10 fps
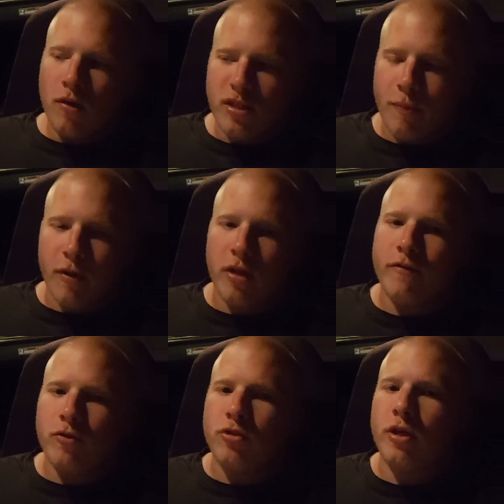Typically, if
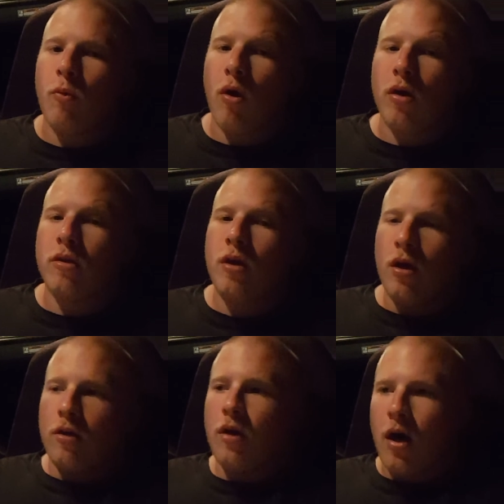you see one,
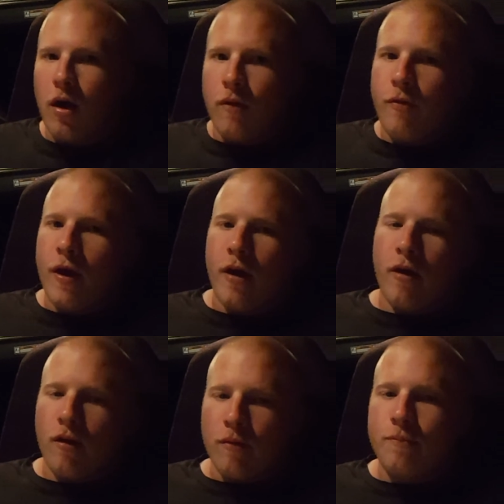
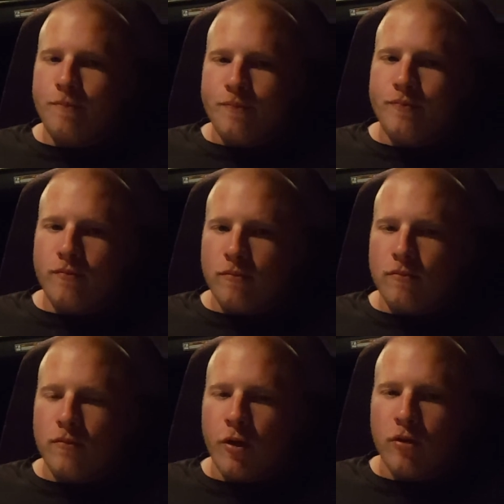they're
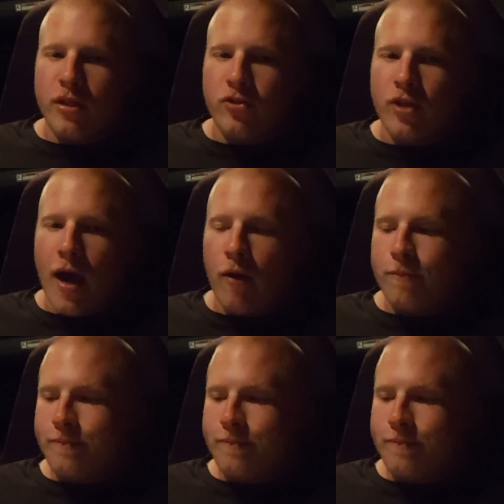leased out.